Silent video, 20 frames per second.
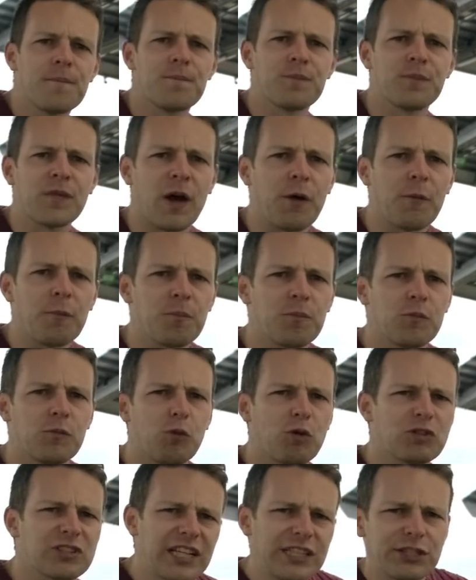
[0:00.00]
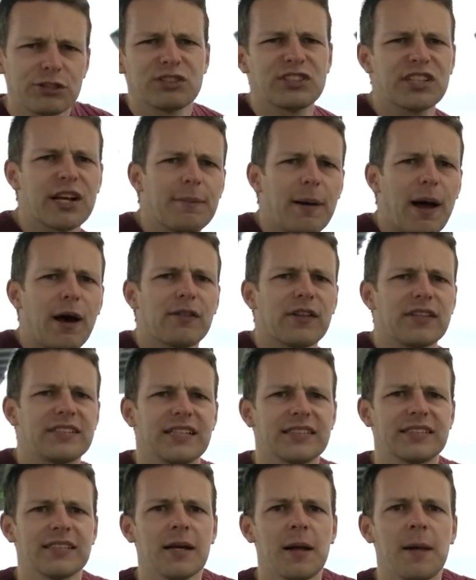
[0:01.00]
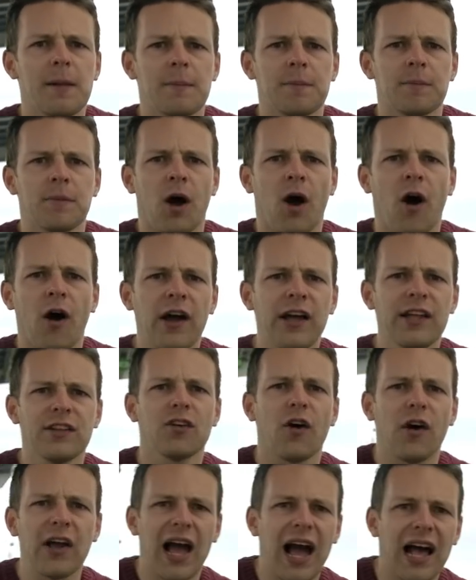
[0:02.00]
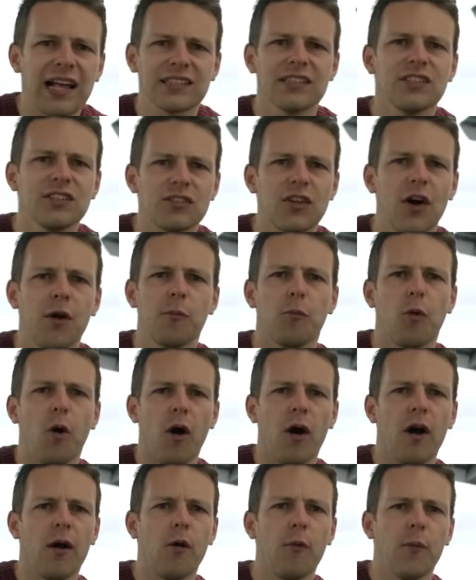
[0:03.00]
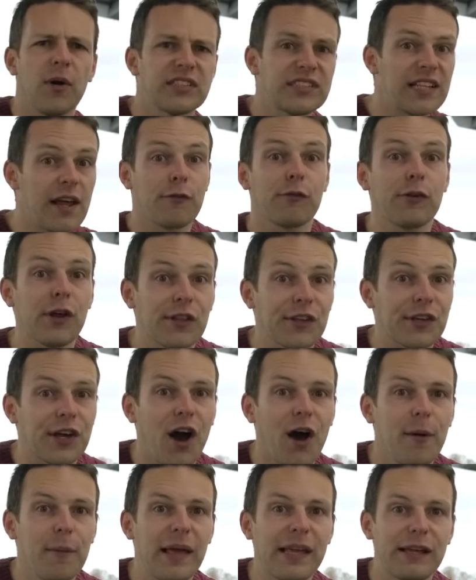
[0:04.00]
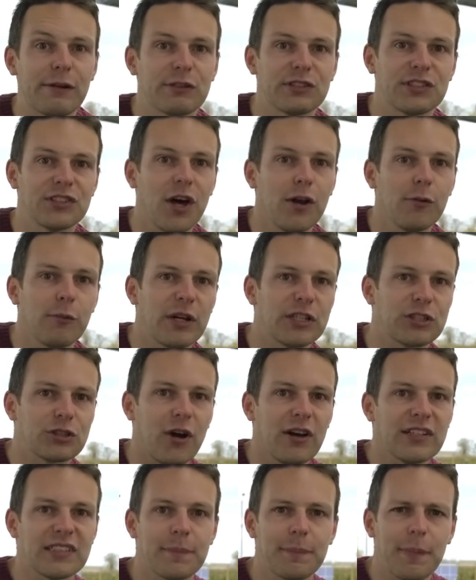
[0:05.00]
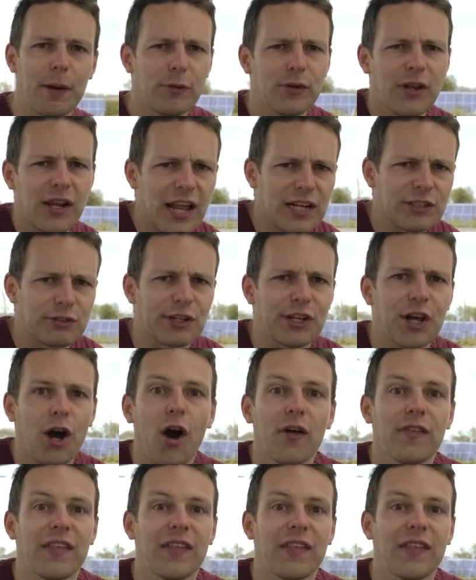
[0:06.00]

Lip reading: Now, what's interesting about this is Hyundai hasn't done what almost every other car maker has done when trying to build an electric car.